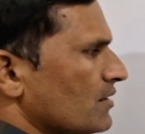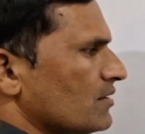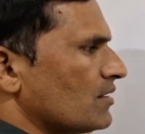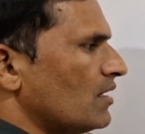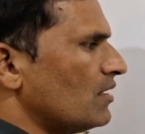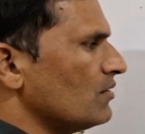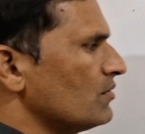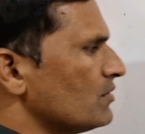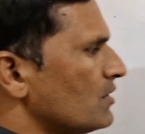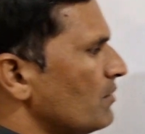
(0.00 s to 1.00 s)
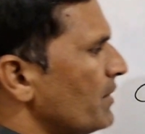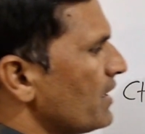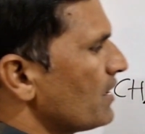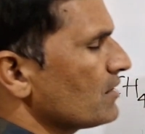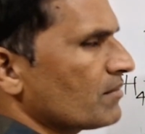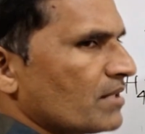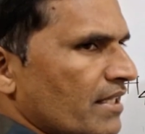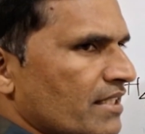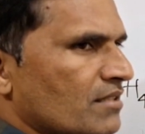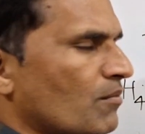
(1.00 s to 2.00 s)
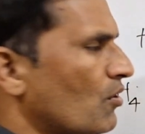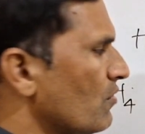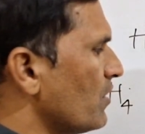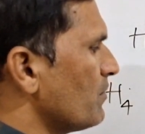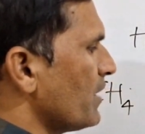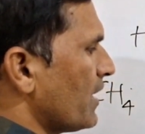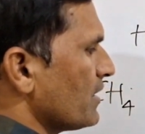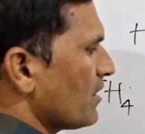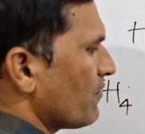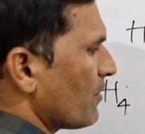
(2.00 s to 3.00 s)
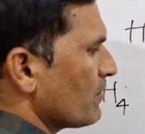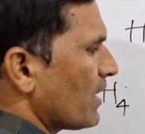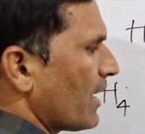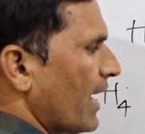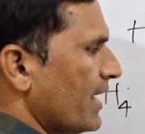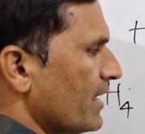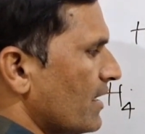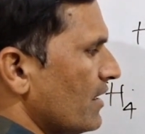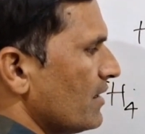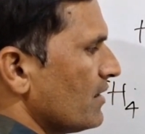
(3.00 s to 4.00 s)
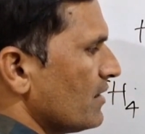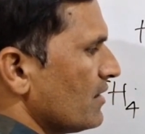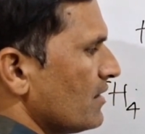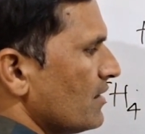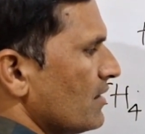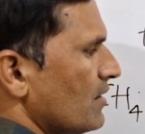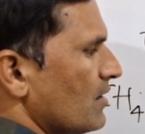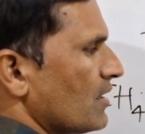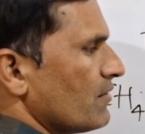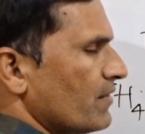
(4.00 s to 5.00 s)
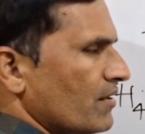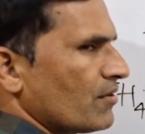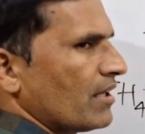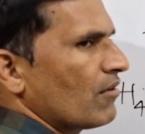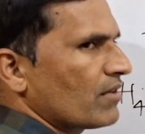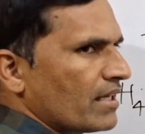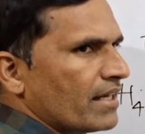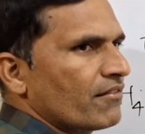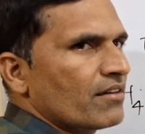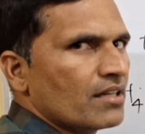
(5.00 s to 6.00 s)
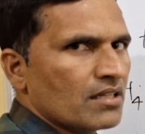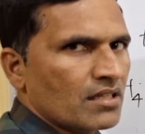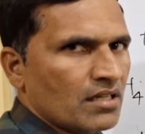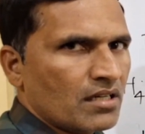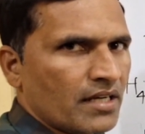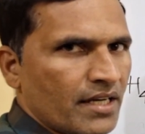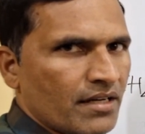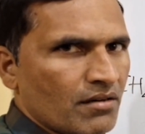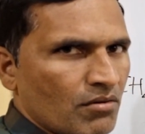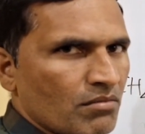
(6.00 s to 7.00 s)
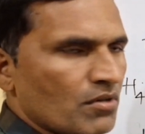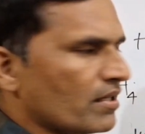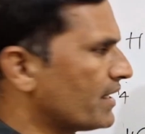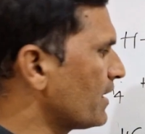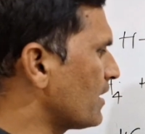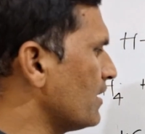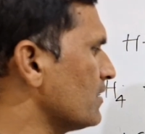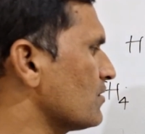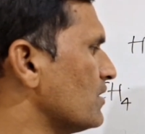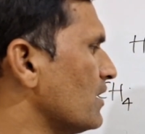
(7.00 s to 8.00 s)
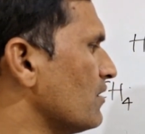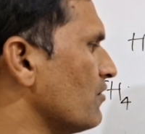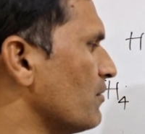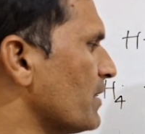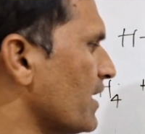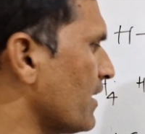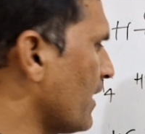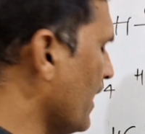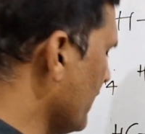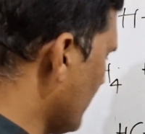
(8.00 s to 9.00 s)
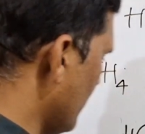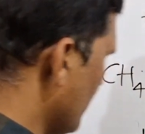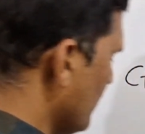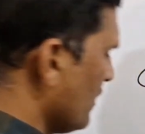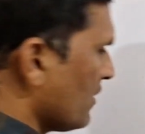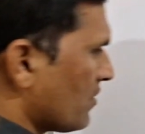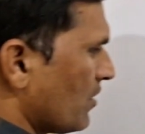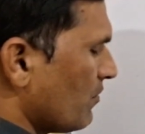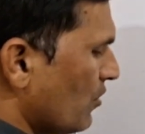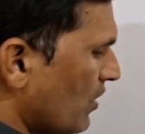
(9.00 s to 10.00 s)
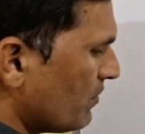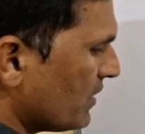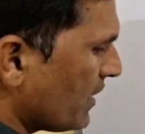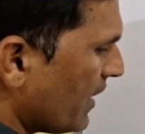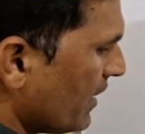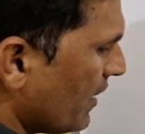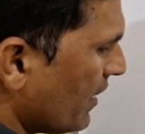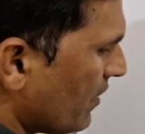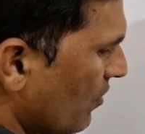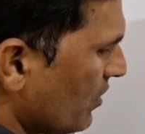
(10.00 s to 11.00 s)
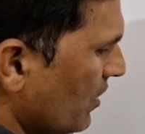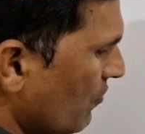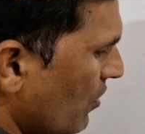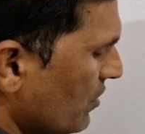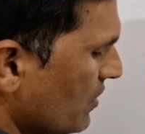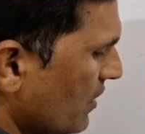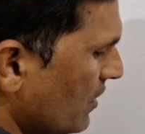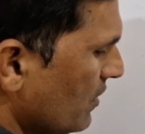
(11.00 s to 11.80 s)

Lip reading: so now the breakage of the next bond will be either from the radical. Okay, if it would have cleaved homolytically, so then you will be getting radical. So removal of the secondary electron involves